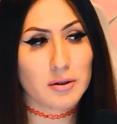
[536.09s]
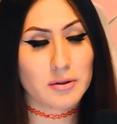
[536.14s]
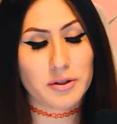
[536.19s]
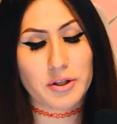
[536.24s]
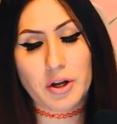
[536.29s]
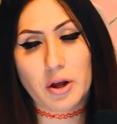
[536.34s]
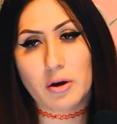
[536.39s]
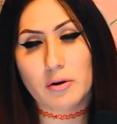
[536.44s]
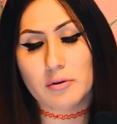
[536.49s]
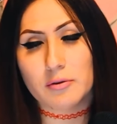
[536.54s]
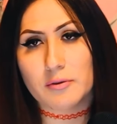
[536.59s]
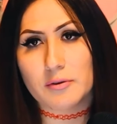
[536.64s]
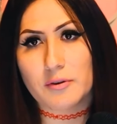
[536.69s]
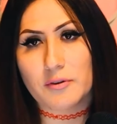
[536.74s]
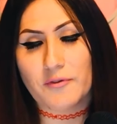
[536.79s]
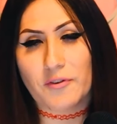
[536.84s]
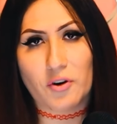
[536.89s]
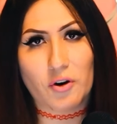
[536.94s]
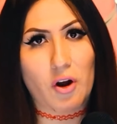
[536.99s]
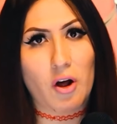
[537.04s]
you know,
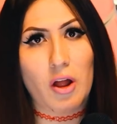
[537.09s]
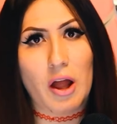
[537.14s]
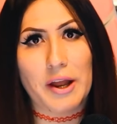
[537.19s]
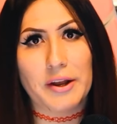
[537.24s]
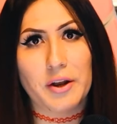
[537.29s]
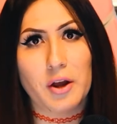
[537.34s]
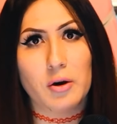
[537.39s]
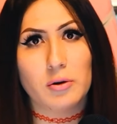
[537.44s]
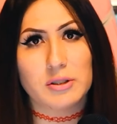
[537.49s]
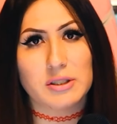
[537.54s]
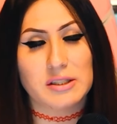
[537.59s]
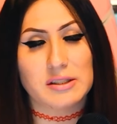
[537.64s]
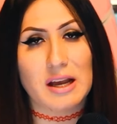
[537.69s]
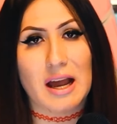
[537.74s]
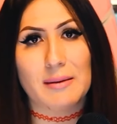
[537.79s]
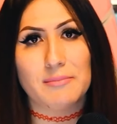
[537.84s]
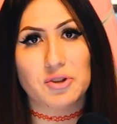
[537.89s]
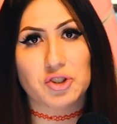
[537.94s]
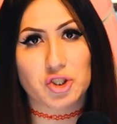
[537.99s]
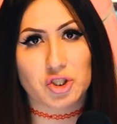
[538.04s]
for all I know, since
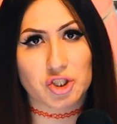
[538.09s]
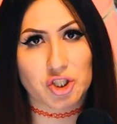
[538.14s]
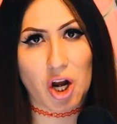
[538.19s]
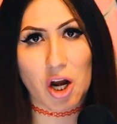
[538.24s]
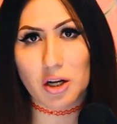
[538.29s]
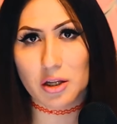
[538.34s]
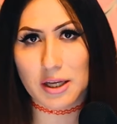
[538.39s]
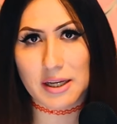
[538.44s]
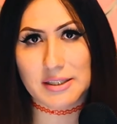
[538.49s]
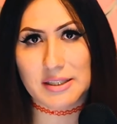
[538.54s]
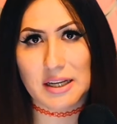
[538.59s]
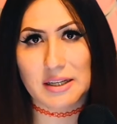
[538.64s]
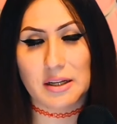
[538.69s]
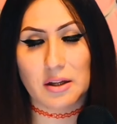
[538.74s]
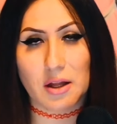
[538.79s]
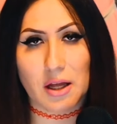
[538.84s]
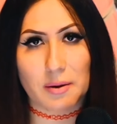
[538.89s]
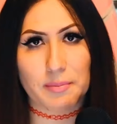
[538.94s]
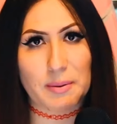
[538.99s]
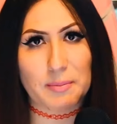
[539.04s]
I'm Charolette
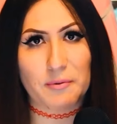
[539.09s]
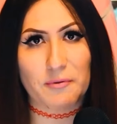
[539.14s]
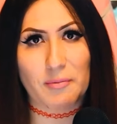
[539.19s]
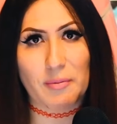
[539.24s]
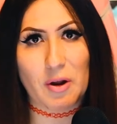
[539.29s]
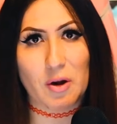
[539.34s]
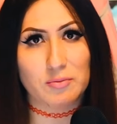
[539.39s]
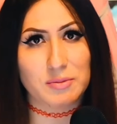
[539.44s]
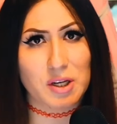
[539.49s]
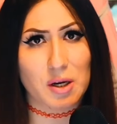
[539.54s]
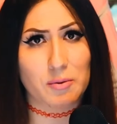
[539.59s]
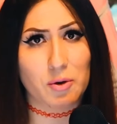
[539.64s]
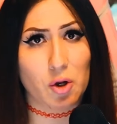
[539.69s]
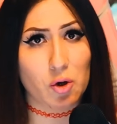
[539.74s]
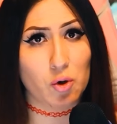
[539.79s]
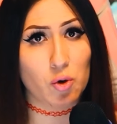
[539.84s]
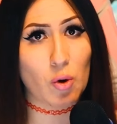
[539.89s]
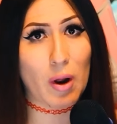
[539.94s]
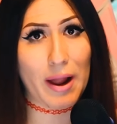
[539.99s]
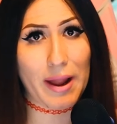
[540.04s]
and a lot of people from my hometown
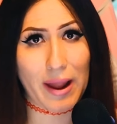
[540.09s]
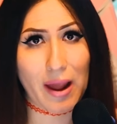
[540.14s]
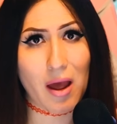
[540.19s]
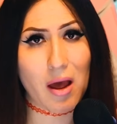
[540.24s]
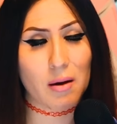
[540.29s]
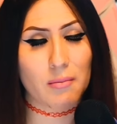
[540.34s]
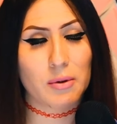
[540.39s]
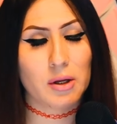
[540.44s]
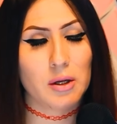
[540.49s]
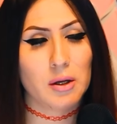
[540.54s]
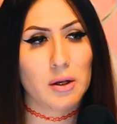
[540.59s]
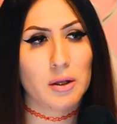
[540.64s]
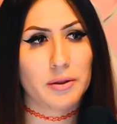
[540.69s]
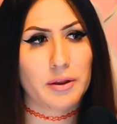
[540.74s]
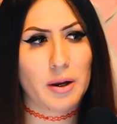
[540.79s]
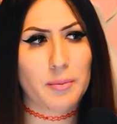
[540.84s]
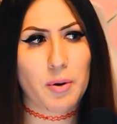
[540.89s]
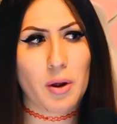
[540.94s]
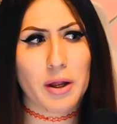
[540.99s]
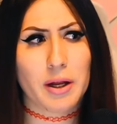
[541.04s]
know who I am,
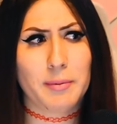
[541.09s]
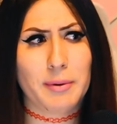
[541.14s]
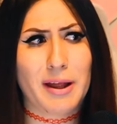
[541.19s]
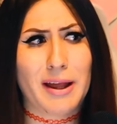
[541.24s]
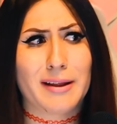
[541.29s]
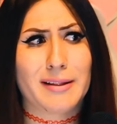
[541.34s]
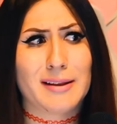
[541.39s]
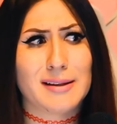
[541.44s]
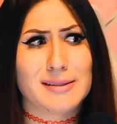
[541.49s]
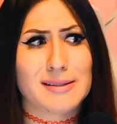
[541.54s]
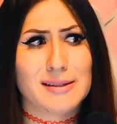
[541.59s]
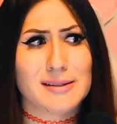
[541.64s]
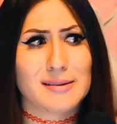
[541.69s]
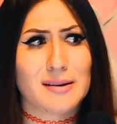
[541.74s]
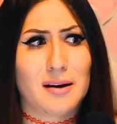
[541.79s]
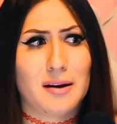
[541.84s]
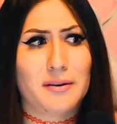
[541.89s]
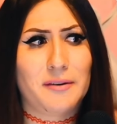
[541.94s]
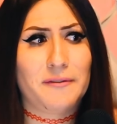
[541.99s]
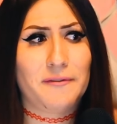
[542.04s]
they're probably gonna be like, this
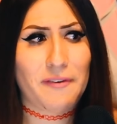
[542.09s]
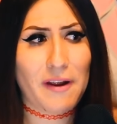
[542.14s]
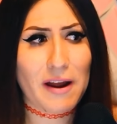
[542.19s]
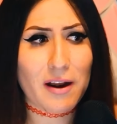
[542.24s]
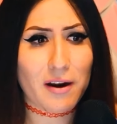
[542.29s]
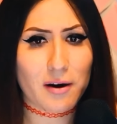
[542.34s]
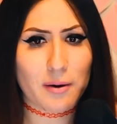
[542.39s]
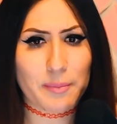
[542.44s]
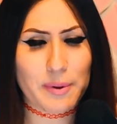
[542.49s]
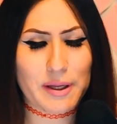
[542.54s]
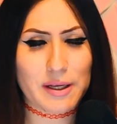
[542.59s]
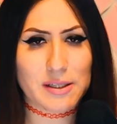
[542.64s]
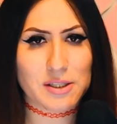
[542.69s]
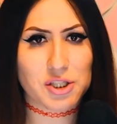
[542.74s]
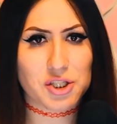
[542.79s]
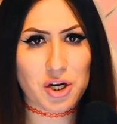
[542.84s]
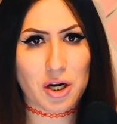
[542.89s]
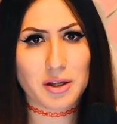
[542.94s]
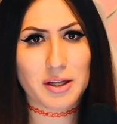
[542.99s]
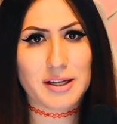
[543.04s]
is unfair
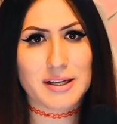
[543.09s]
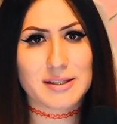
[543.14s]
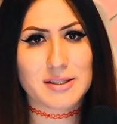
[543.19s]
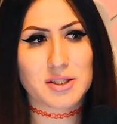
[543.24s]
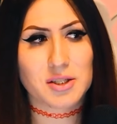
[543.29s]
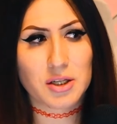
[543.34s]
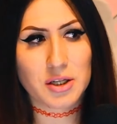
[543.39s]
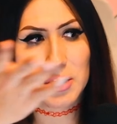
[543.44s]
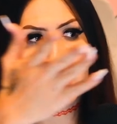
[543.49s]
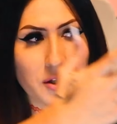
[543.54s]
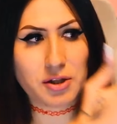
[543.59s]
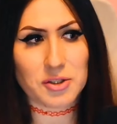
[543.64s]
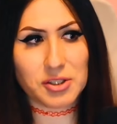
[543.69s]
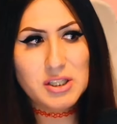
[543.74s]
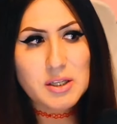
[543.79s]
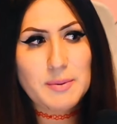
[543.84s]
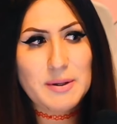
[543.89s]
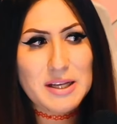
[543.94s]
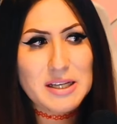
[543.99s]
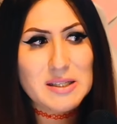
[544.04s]
because Charolette is
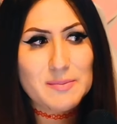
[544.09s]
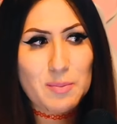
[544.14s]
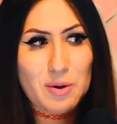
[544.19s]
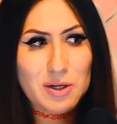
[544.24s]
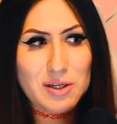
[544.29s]
used to be this